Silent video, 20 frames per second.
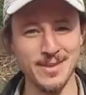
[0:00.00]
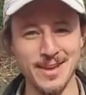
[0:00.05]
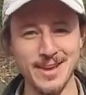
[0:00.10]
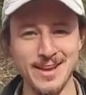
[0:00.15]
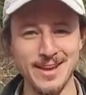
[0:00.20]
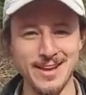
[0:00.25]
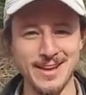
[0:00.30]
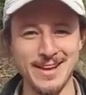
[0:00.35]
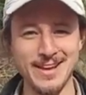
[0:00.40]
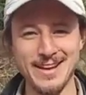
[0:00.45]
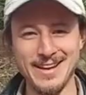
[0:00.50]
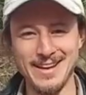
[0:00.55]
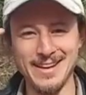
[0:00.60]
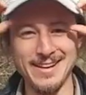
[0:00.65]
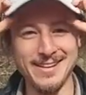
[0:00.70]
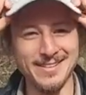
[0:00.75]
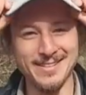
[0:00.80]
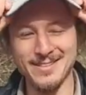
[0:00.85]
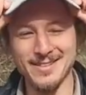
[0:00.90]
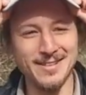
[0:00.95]

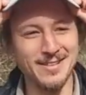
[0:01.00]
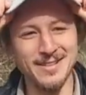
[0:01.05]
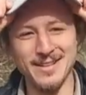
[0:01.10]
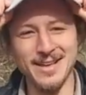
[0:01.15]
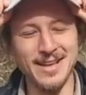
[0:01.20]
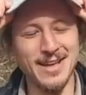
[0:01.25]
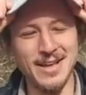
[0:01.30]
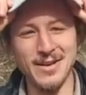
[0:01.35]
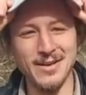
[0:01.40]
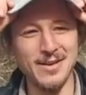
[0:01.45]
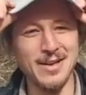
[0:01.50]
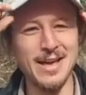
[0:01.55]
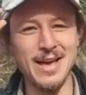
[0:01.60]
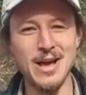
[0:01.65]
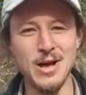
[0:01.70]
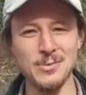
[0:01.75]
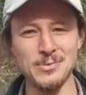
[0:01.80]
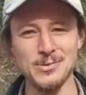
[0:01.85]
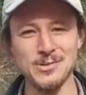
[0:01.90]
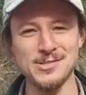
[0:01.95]
Hey! It
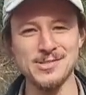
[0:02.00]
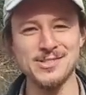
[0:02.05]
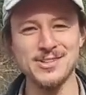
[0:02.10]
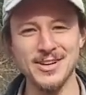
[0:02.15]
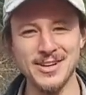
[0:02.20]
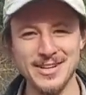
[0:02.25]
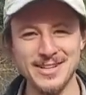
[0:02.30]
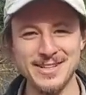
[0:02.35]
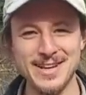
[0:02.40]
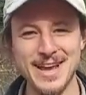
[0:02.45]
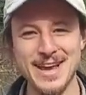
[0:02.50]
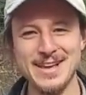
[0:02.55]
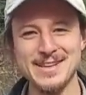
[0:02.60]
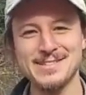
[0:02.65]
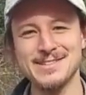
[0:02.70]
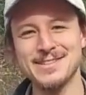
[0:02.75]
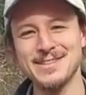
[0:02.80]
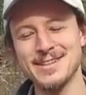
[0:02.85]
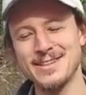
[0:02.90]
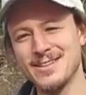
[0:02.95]
helps on sunny
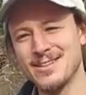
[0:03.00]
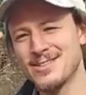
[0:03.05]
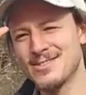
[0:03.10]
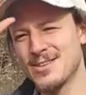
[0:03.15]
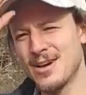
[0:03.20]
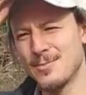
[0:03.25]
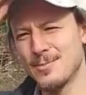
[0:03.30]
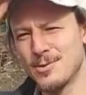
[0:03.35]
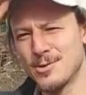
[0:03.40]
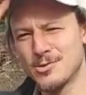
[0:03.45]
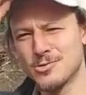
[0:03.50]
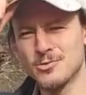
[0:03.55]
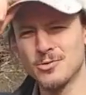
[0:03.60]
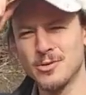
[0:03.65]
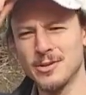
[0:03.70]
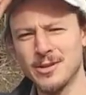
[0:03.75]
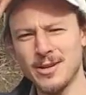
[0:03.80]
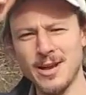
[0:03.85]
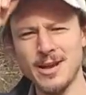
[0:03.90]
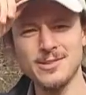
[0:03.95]
days, and in the summer it's
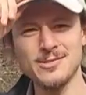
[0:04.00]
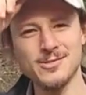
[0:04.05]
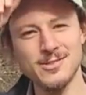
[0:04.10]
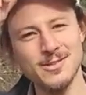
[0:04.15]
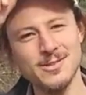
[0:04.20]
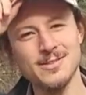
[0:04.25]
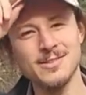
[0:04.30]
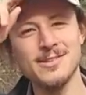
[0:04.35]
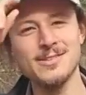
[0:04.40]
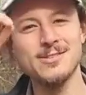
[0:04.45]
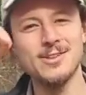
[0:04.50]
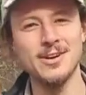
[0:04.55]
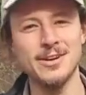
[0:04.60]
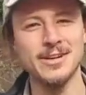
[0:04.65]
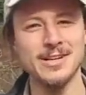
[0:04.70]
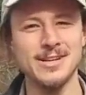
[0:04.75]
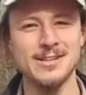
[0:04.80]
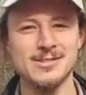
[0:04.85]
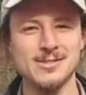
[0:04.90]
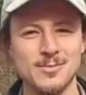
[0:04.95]
really nice. You can
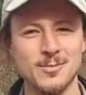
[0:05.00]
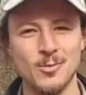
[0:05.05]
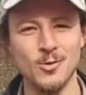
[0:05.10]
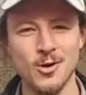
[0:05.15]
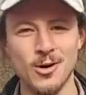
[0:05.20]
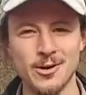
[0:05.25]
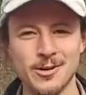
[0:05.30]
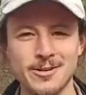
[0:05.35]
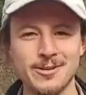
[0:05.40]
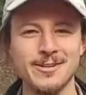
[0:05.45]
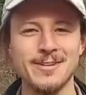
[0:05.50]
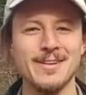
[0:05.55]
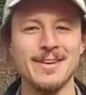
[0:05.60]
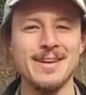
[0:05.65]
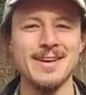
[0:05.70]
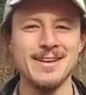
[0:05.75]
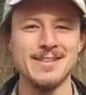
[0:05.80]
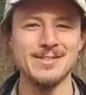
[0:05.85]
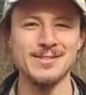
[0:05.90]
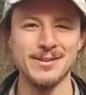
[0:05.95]
dunk it in some water,
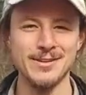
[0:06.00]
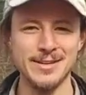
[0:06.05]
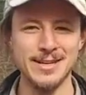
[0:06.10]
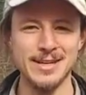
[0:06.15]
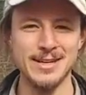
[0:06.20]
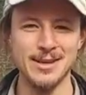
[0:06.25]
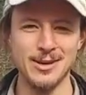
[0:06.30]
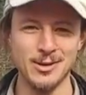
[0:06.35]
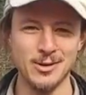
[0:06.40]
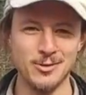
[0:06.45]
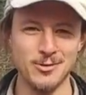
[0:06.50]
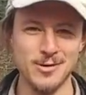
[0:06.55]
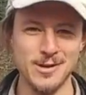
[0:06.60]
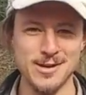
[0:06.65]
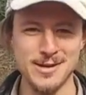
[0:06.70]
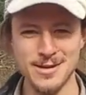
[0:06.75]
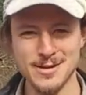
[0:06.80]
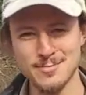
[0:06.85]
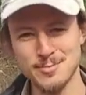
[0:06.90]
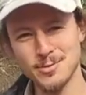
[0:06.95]
dunk it in a
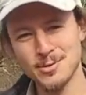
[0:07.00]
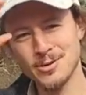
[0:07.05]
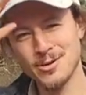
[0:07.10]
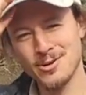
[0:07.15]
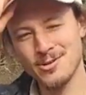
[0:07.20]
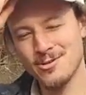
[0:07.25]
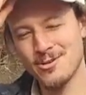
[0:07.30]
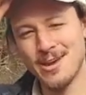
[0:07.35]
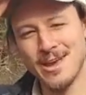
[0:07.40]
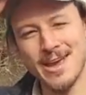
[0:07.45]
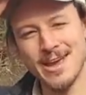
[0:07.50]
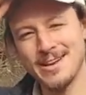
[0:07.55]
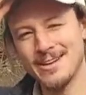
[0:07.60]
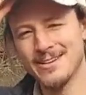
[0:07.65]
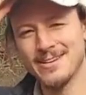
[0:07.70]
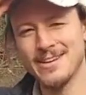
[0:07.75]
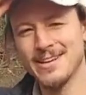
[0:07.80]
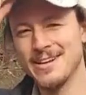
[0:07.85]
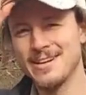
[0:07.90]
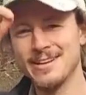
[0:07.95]
creek, put it on your head,
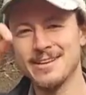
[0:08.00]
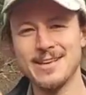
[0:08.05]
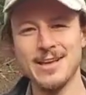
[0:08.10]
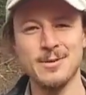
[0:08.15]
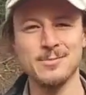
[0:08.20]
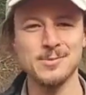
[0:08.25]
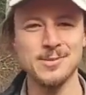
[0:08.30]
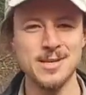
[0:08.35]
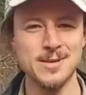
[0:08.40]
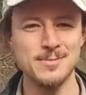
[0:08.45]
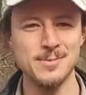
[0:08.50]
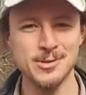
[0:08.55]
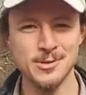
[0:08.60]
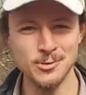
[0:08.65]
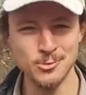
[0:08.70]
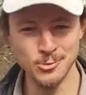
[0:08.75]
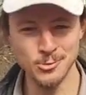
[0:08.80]
and it helps keep you